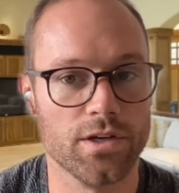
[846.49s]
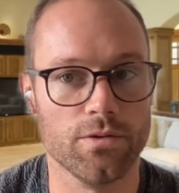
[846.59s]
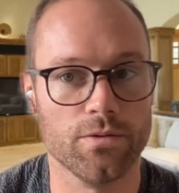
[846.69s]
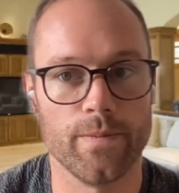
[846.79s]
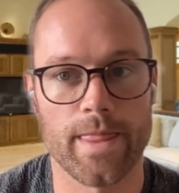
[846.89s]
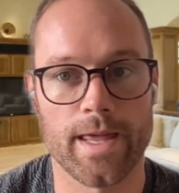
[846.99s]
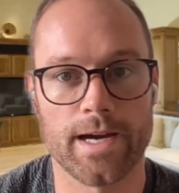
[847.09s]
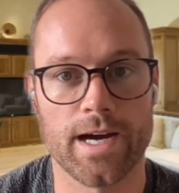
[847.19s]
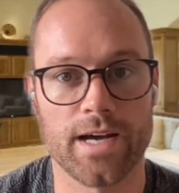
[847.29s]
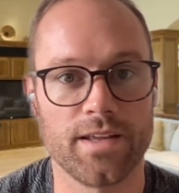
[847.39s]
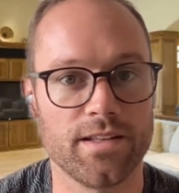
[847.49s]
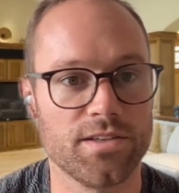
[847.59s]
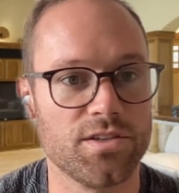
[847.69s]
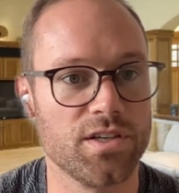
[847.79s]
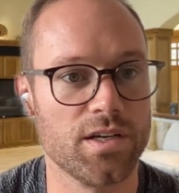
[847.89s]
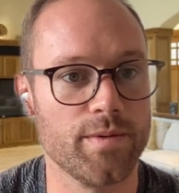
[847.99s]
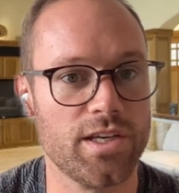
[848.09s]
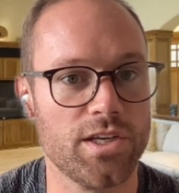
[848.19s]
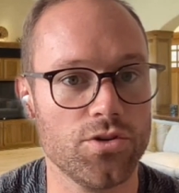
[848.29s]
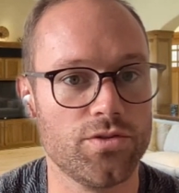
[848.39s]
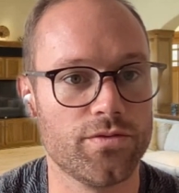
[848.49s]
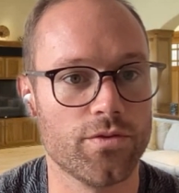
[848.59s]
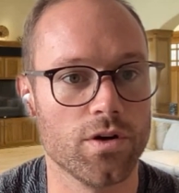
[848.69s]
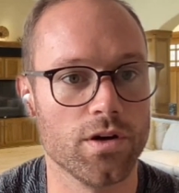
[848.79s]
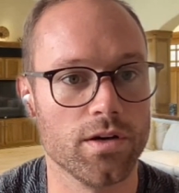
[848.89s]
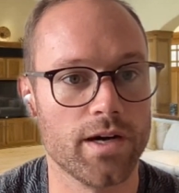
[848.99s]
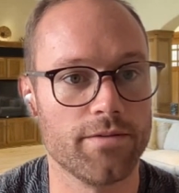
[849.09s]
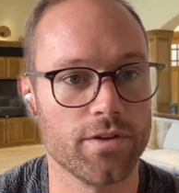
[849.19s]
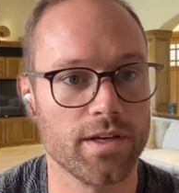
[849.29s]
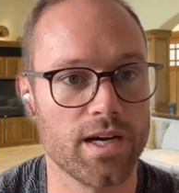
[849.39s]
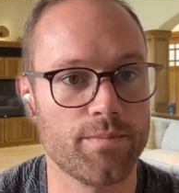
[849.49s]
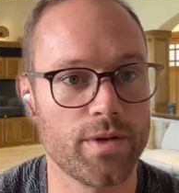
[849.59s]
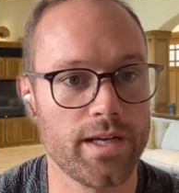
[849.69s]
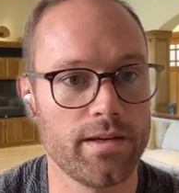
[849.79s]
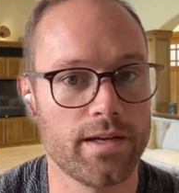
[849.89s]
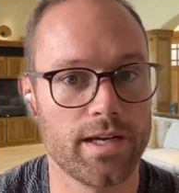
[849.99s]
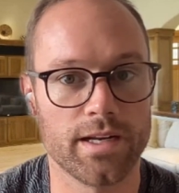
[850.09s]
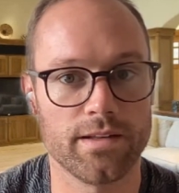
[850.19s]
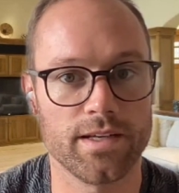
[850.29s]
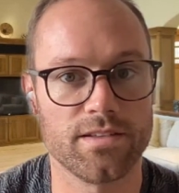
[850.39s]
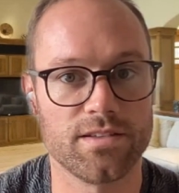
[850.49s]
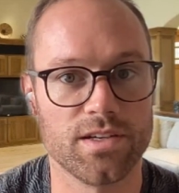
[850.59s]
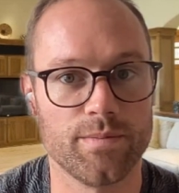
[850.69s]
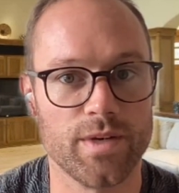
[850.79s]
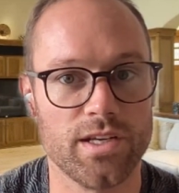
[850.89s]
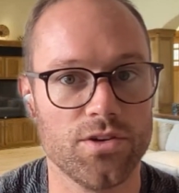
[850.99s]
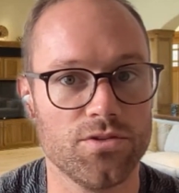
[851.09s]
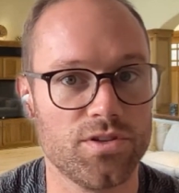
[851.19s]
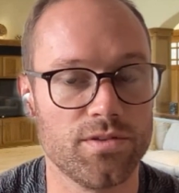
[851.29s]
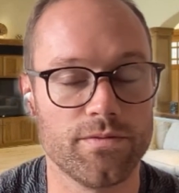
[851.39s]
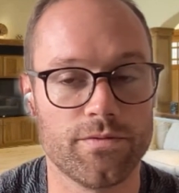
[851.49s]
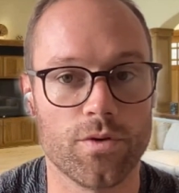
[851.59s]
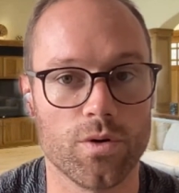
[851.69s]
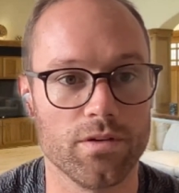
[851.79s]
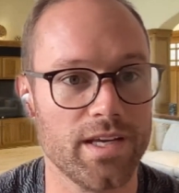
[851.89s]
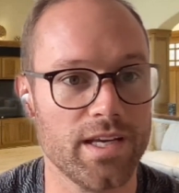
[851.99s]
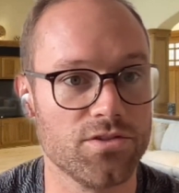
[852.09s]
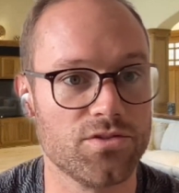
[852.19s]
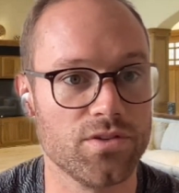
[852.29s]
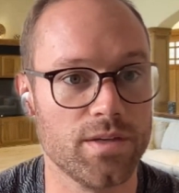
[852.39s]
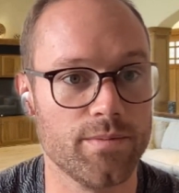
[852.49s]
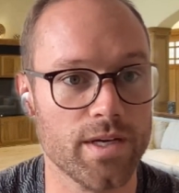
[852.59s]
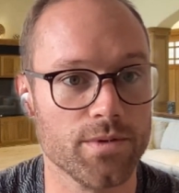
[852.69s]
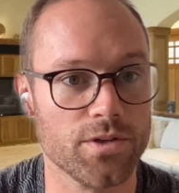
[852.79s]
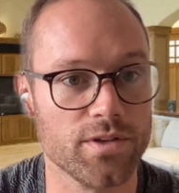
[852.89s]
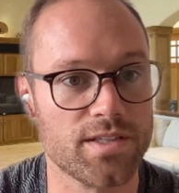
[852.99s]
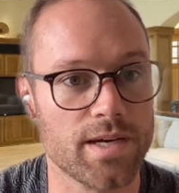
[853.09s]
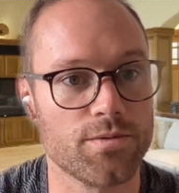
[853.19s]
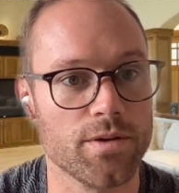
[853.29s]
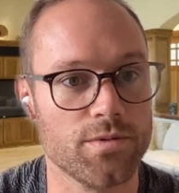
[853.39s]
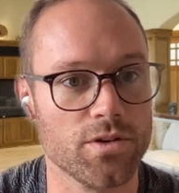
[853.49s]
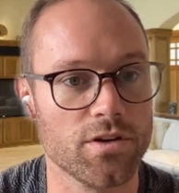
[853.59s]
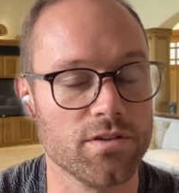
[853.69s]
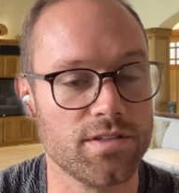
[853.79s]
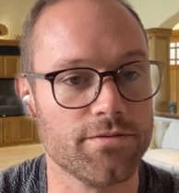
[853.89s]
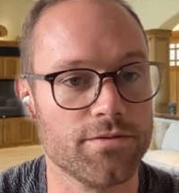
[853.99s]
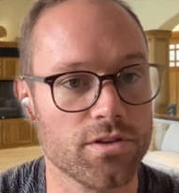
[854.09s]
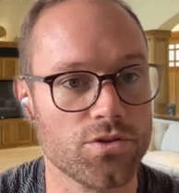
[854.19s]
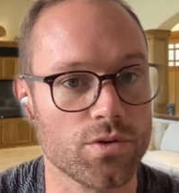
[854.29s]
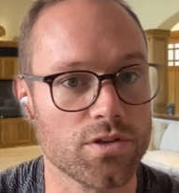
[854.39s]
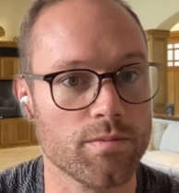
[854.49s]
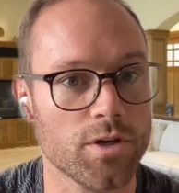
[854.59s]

So I think this is going to be huge for the company, and I think it's going to be huge for the industry to be able to accept cryptocurrency for the